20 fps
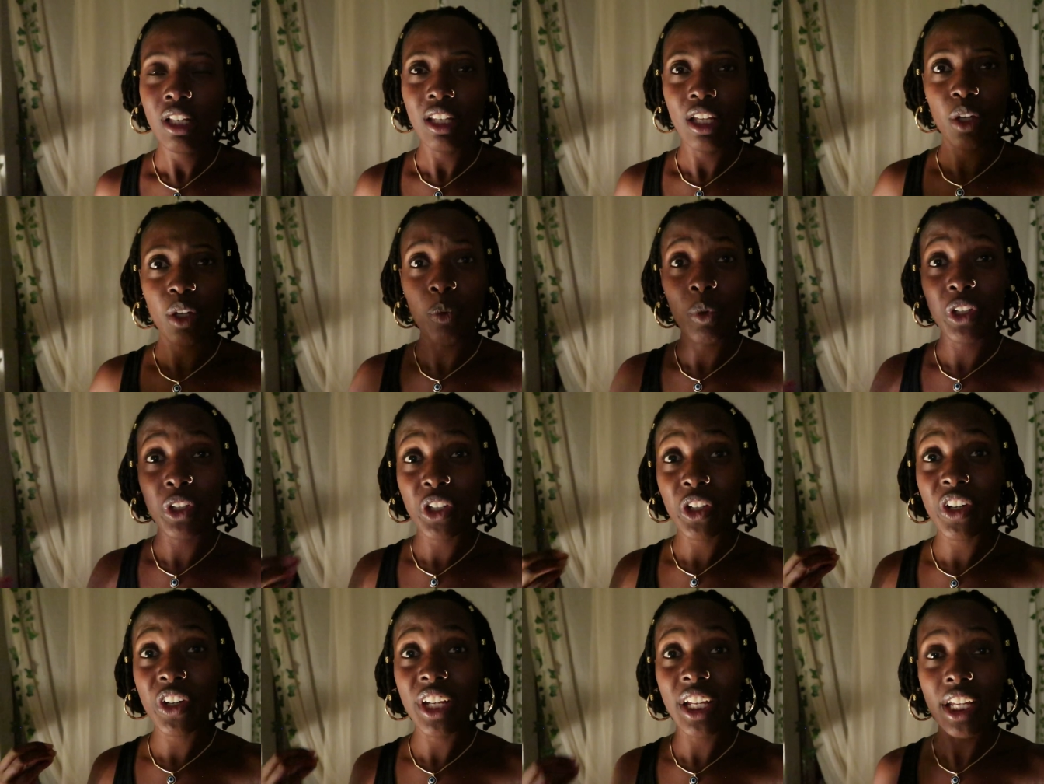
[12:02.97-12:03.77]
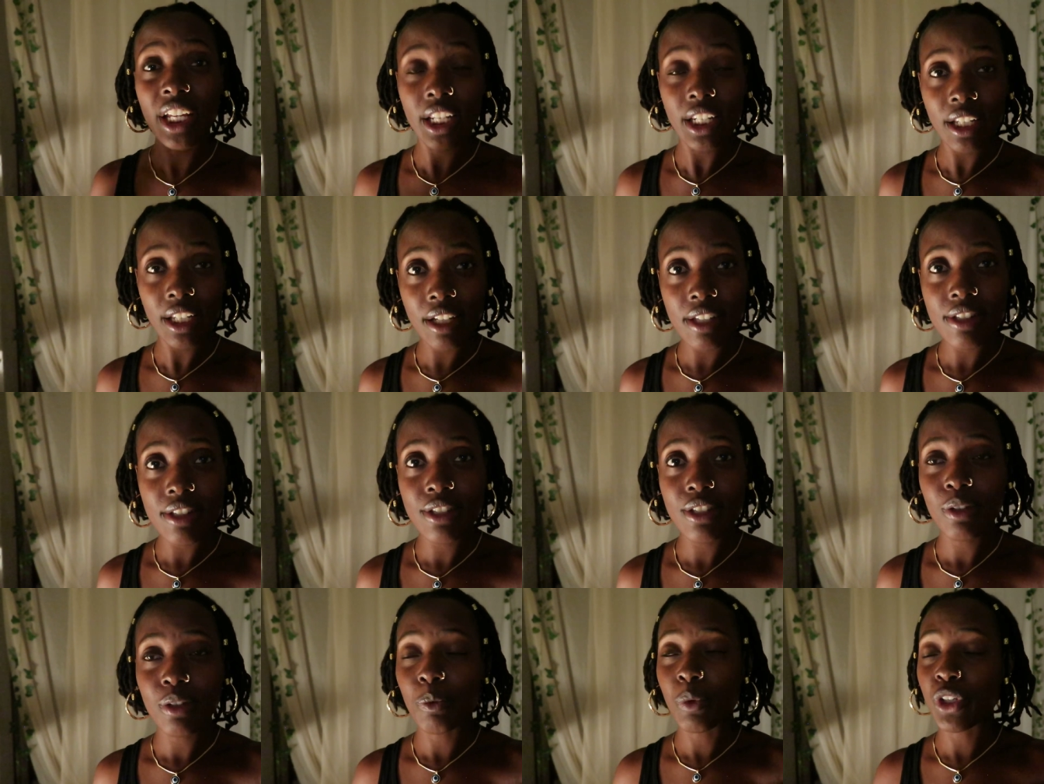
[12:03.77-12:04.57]
like when you're in it
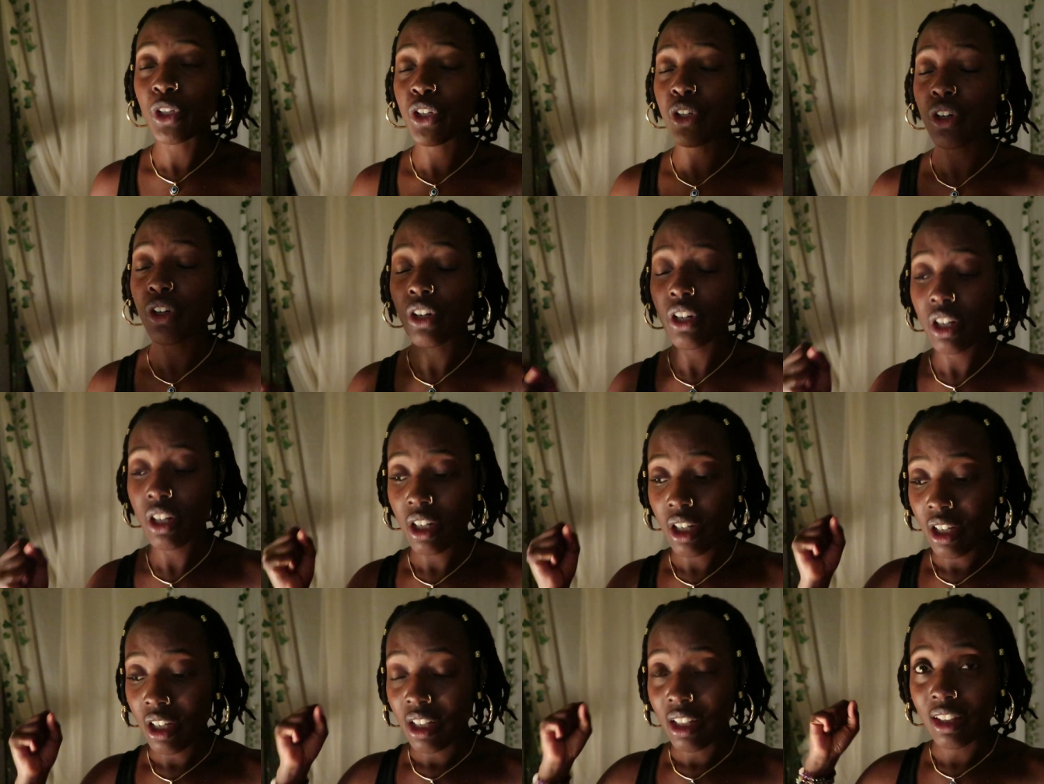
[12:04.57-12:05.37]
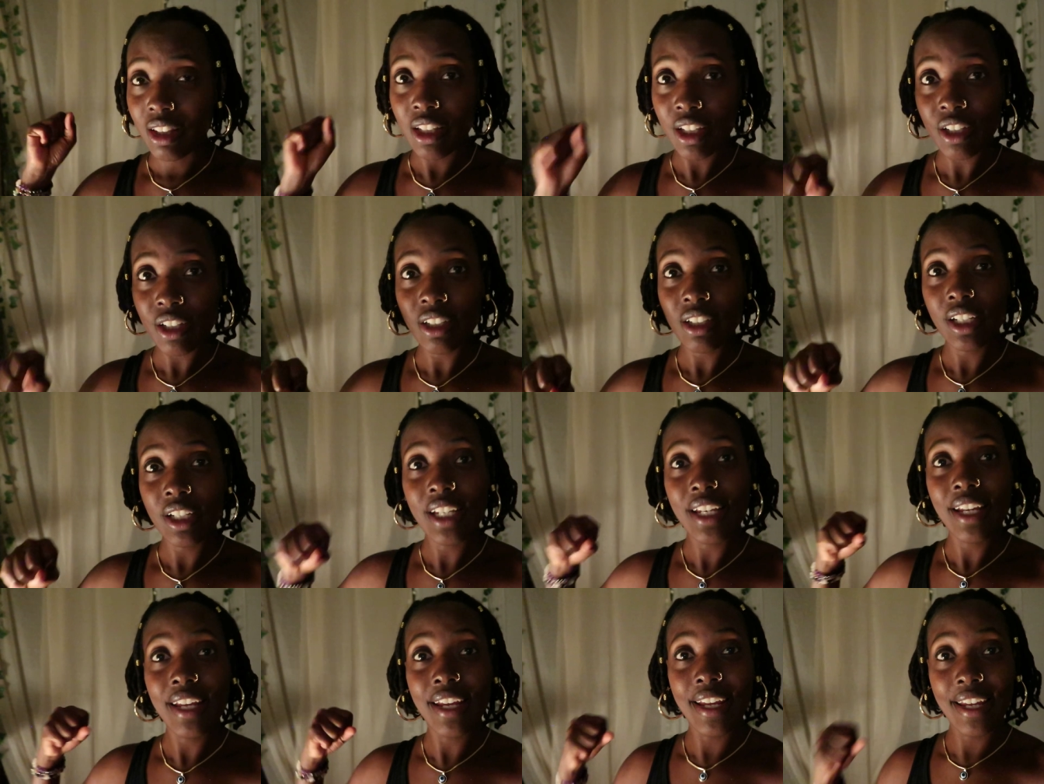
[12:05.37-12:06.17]
when you're
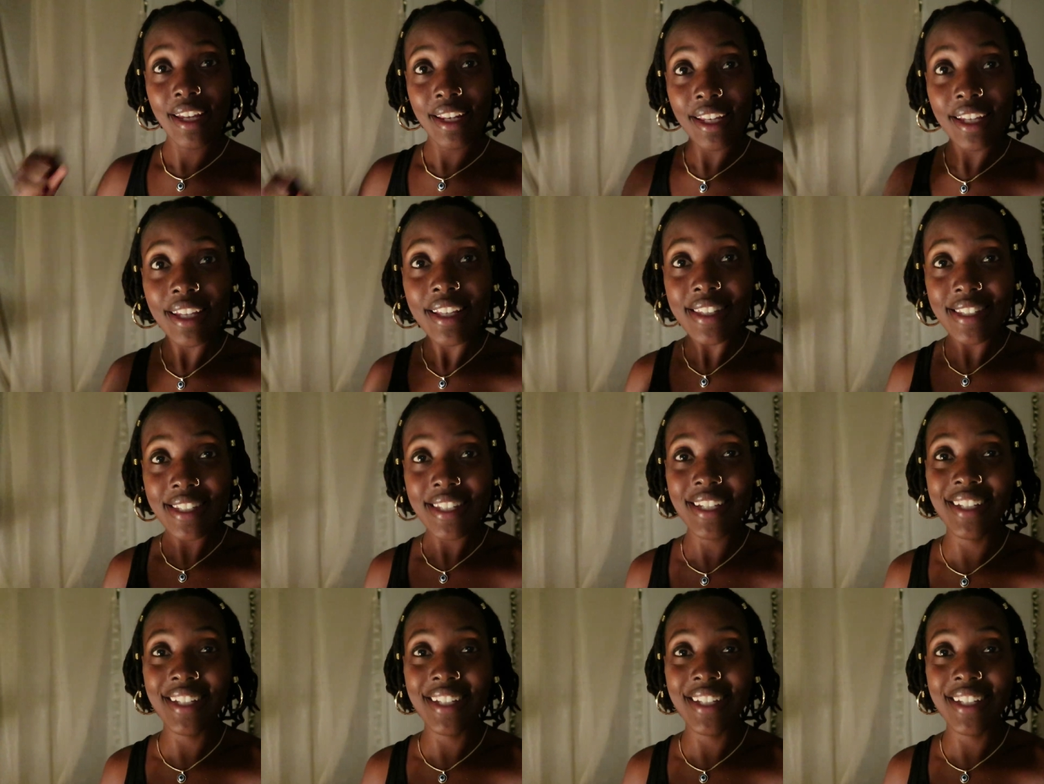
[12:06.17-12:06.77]
literally in it